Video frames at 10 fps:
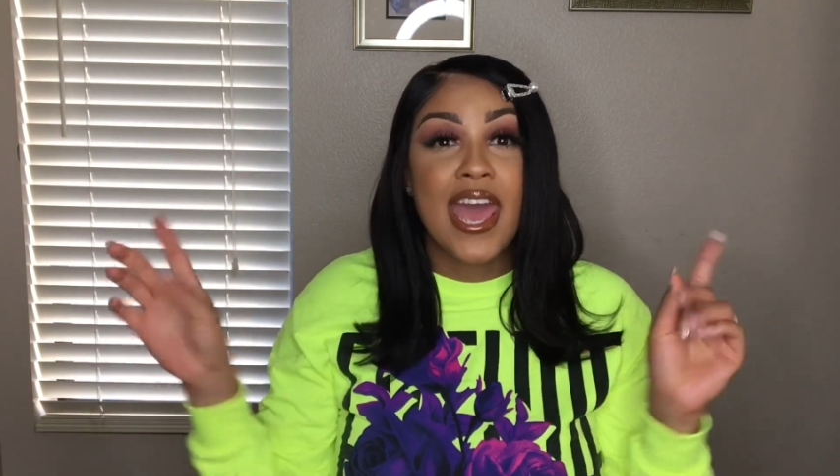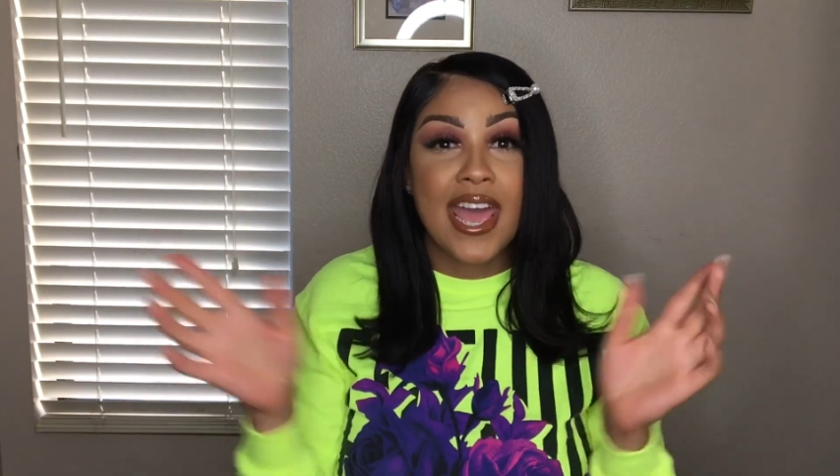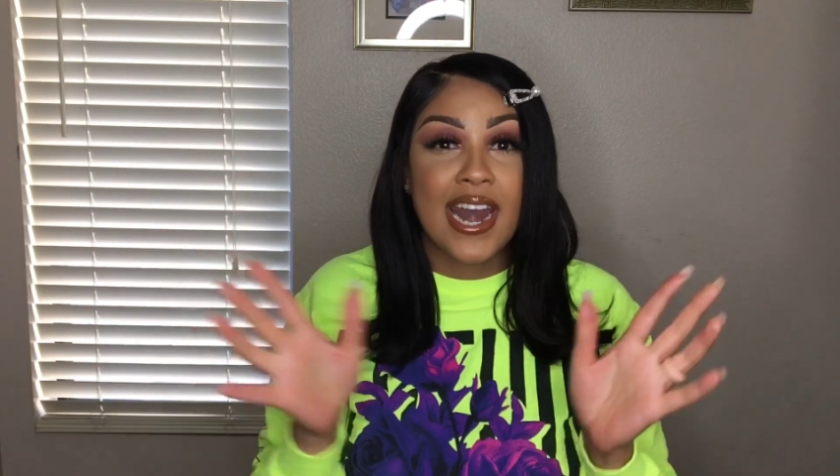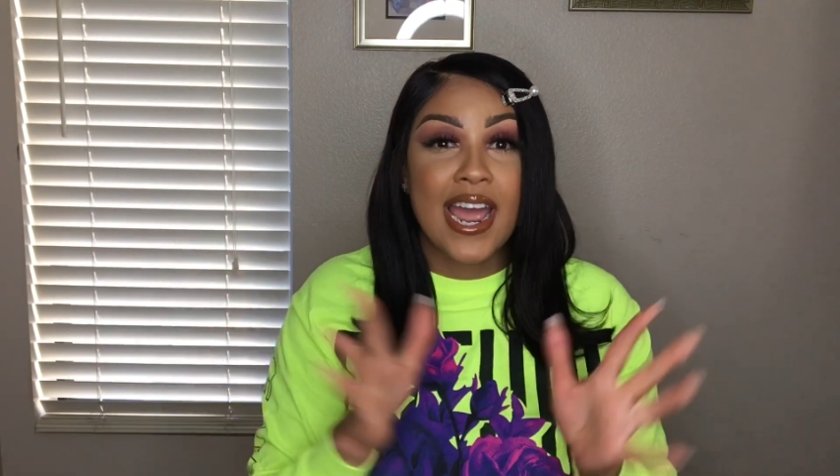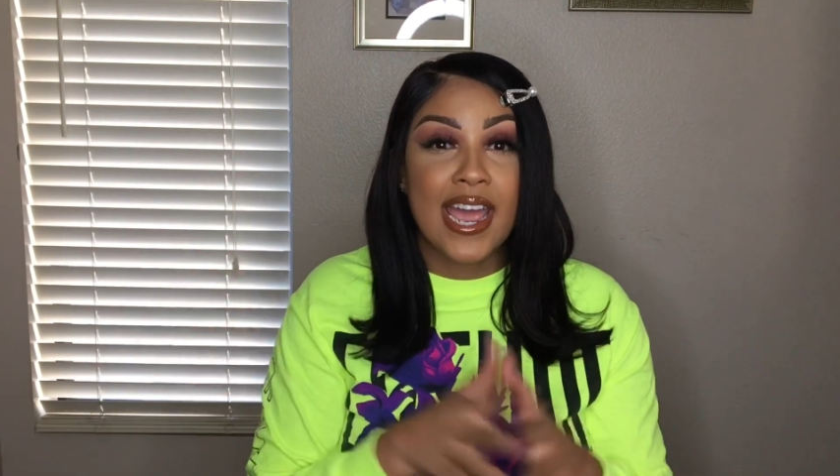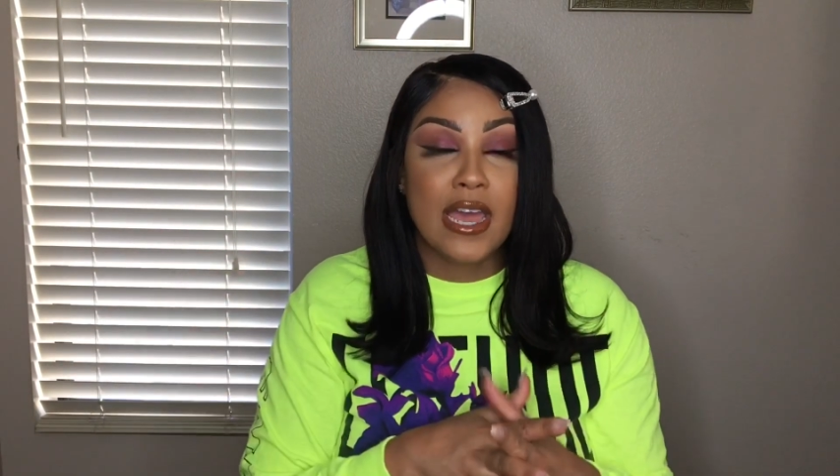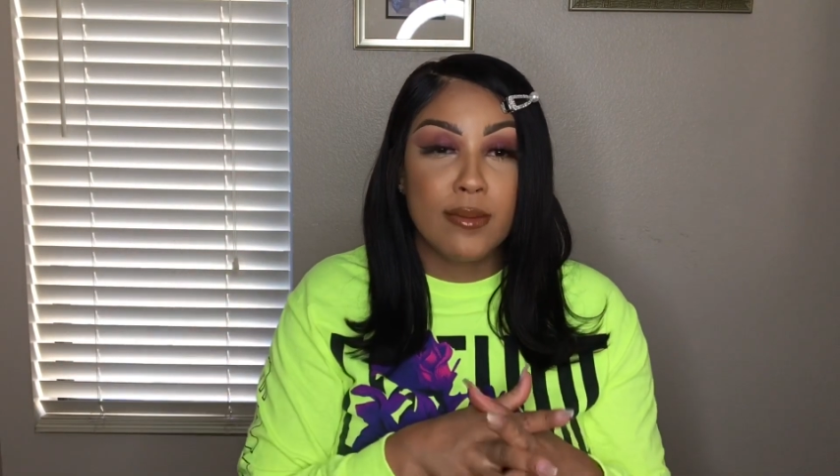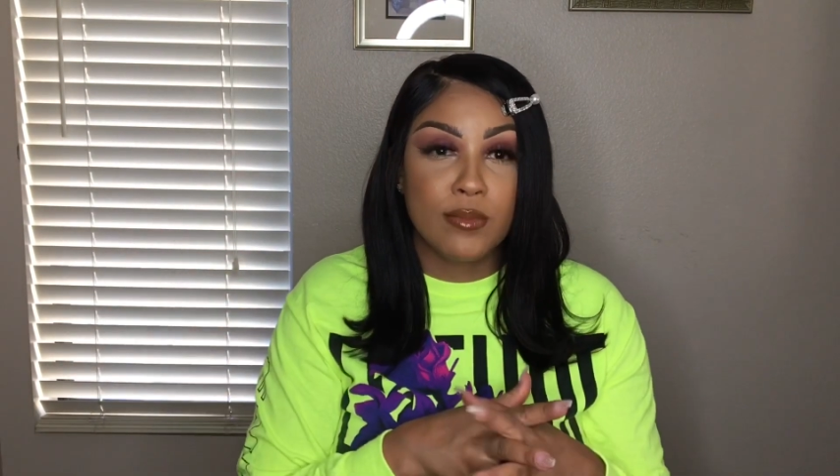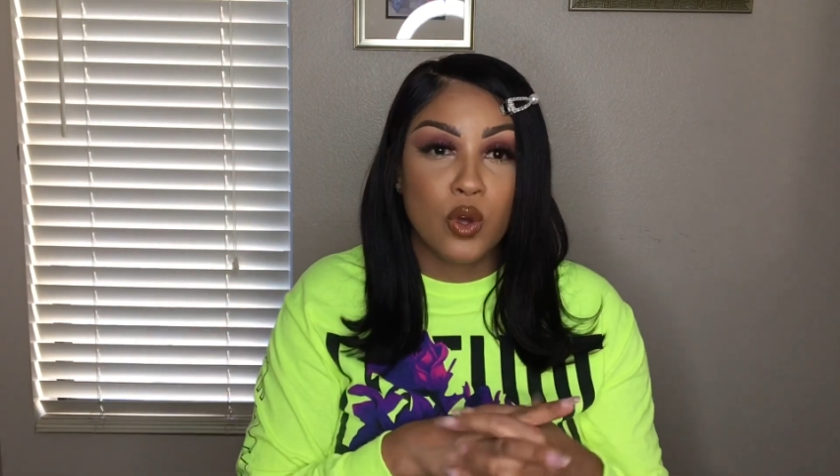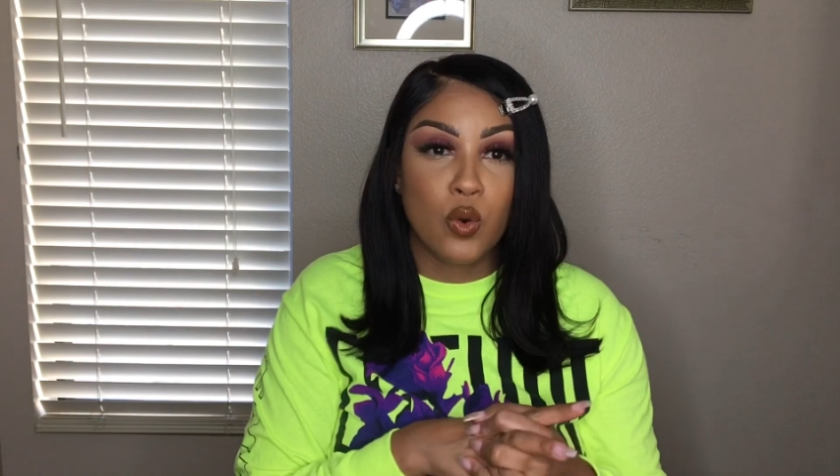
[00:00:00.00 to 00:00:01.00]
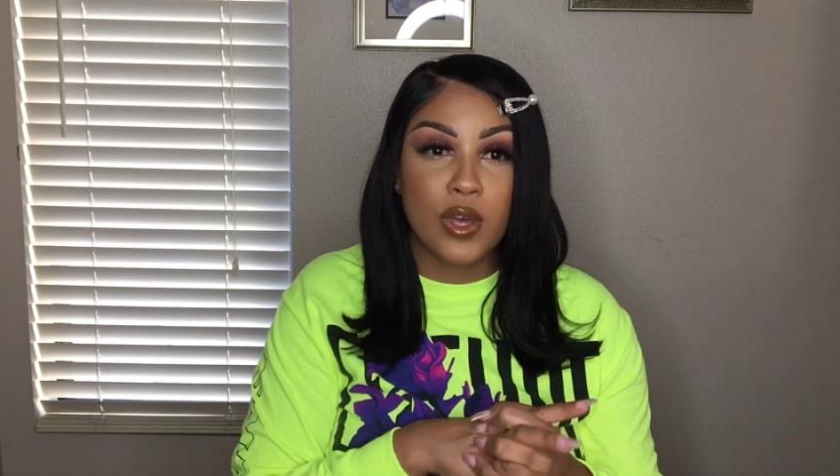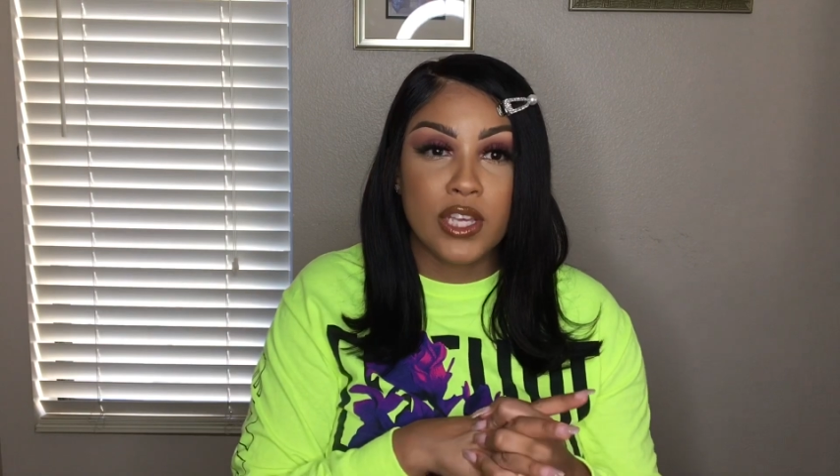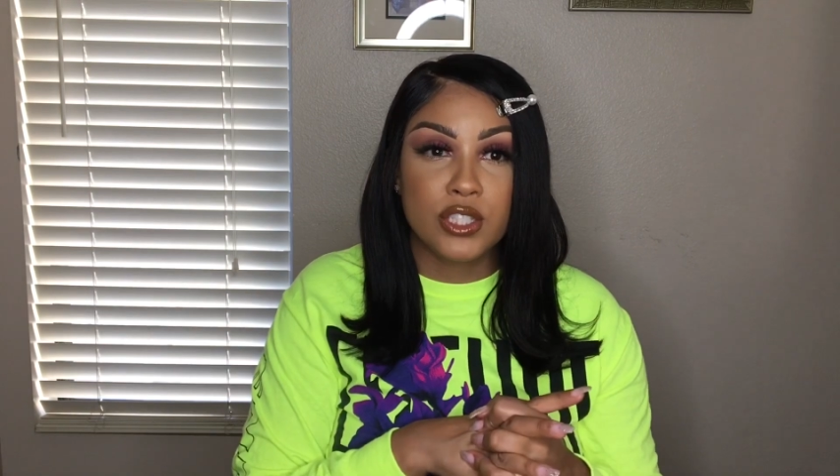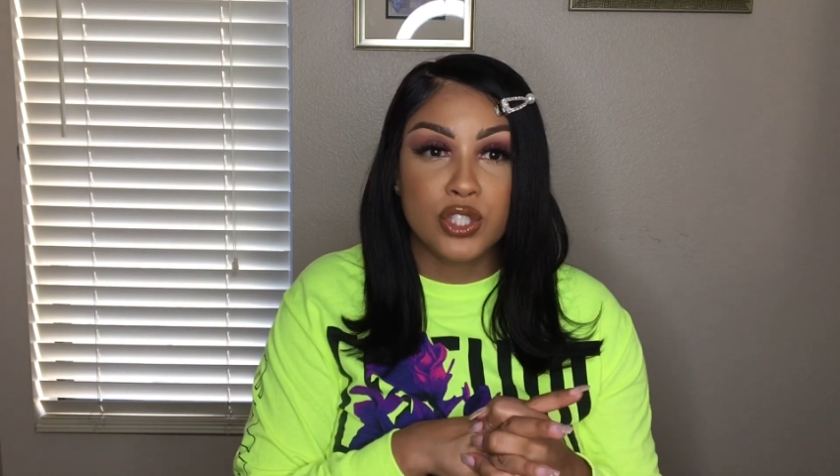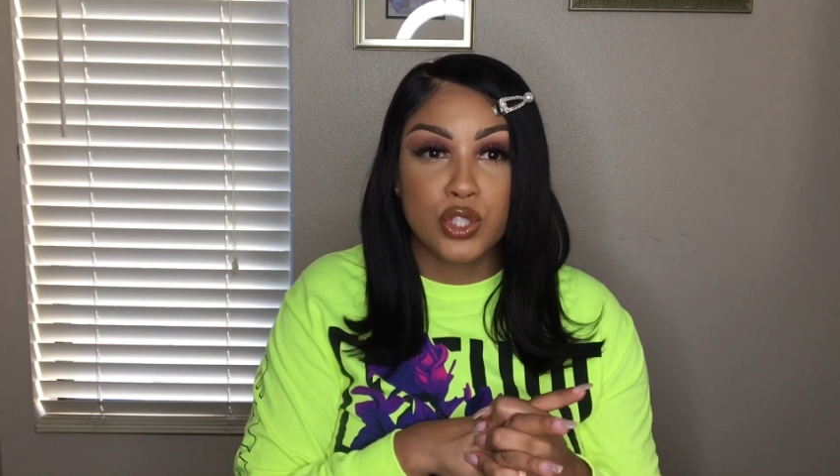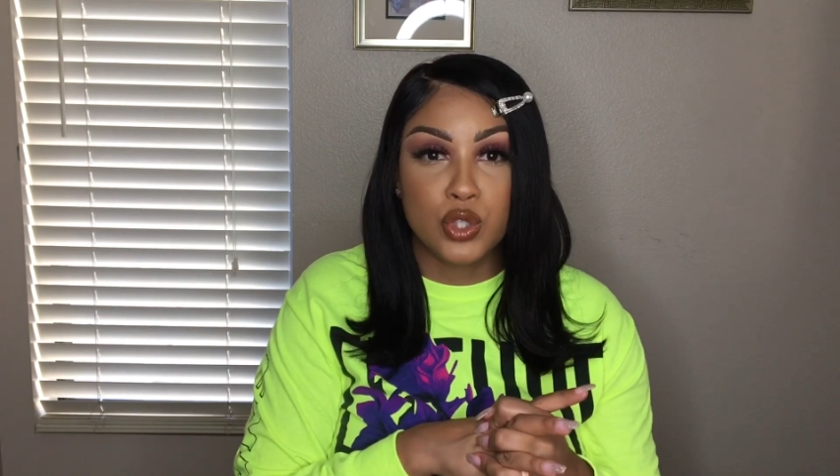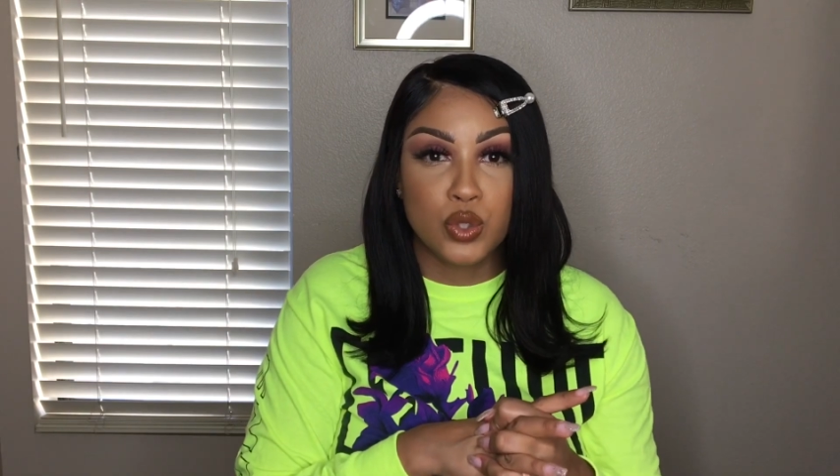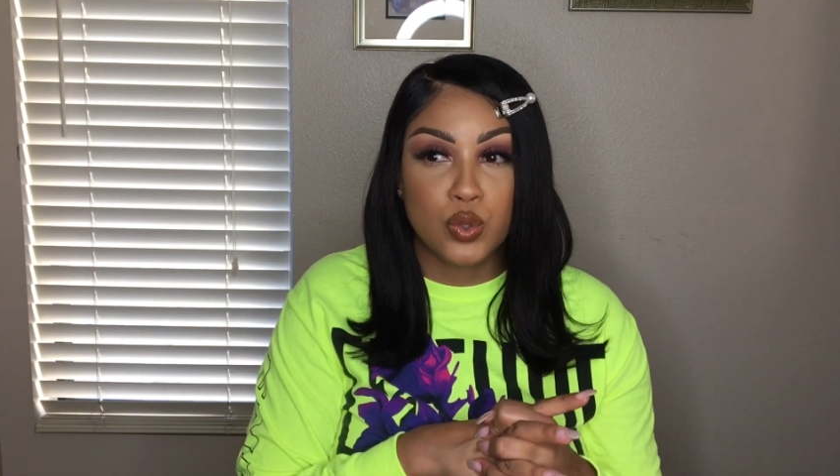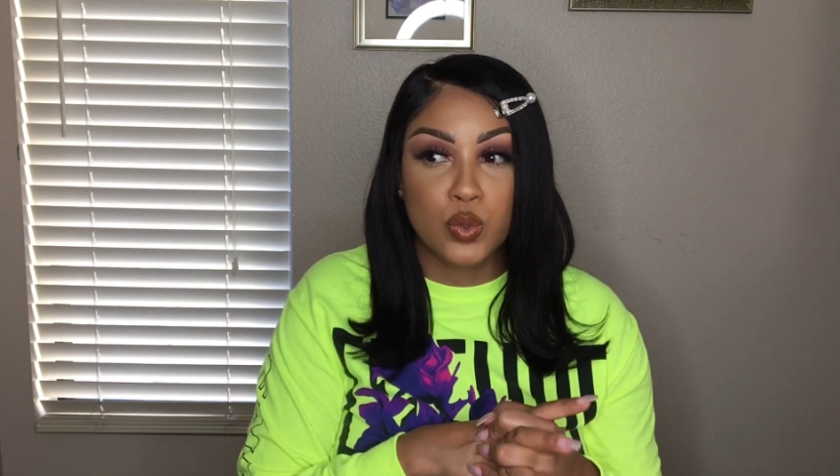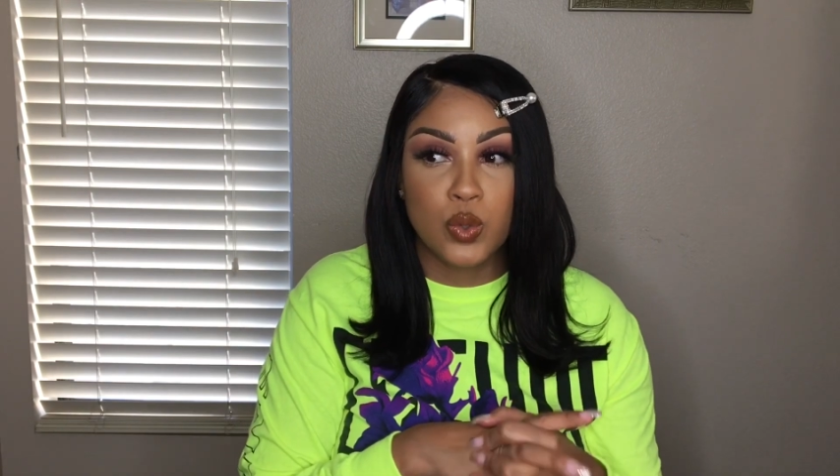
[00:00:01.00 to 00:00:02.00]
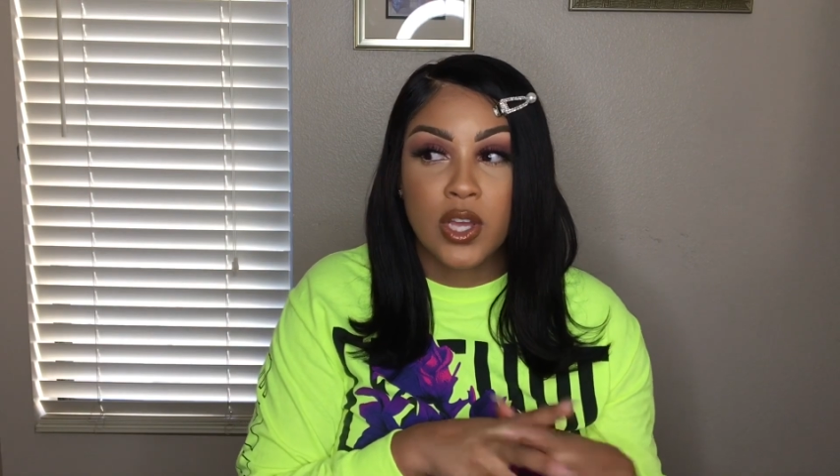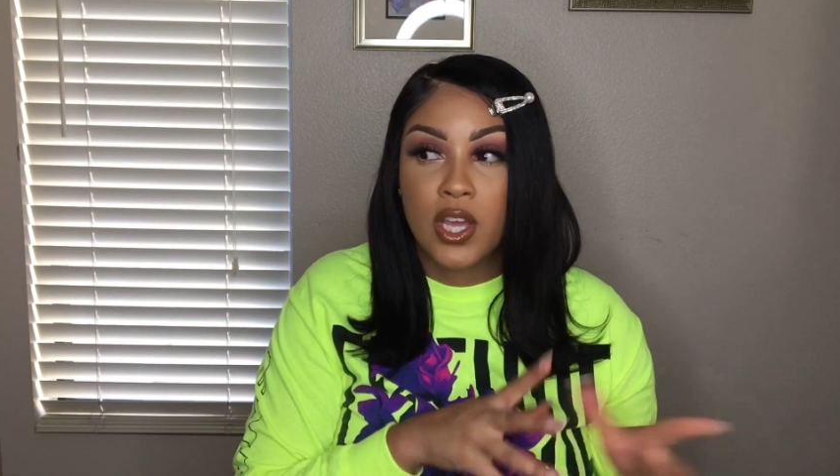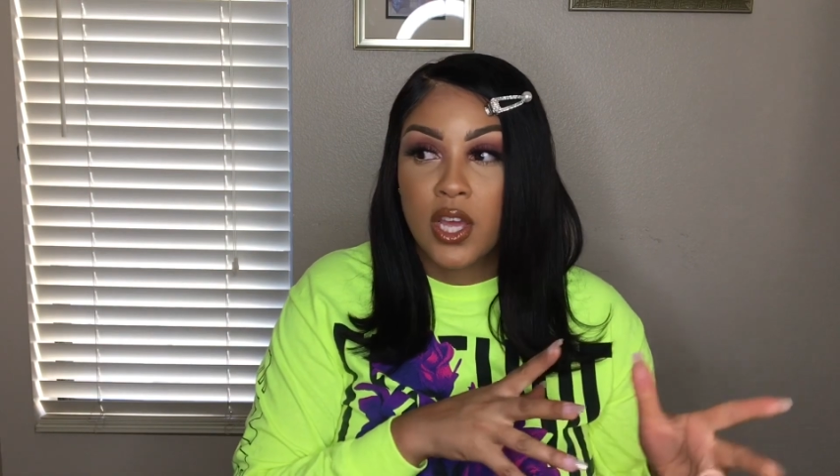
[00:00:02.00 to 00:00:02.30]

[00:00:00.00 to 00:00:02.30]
And I am going to do